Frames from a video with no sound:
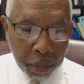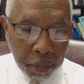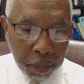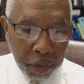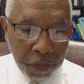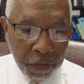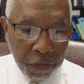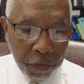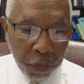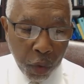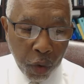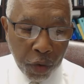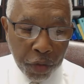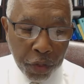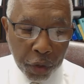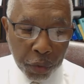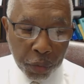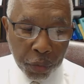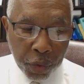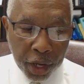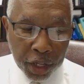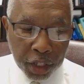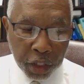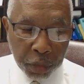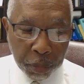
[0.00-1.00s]
before the
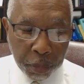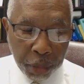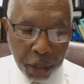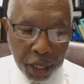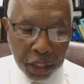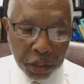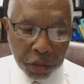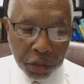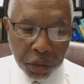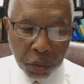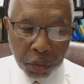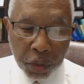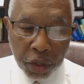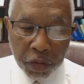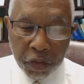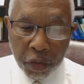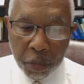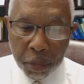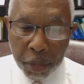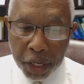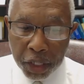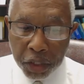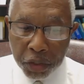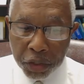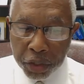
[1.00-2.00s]
arrest based on the
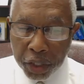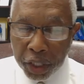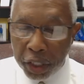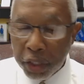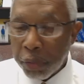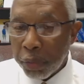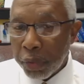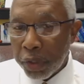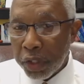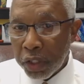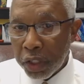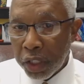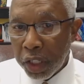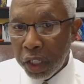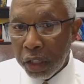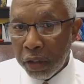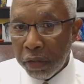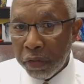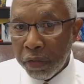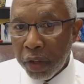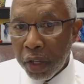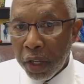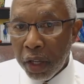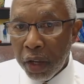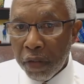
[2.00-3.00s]
information that he
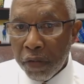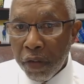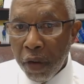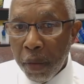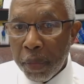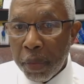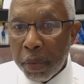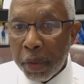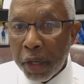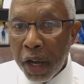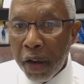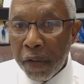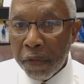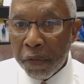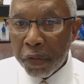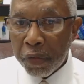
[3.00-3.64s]
received from the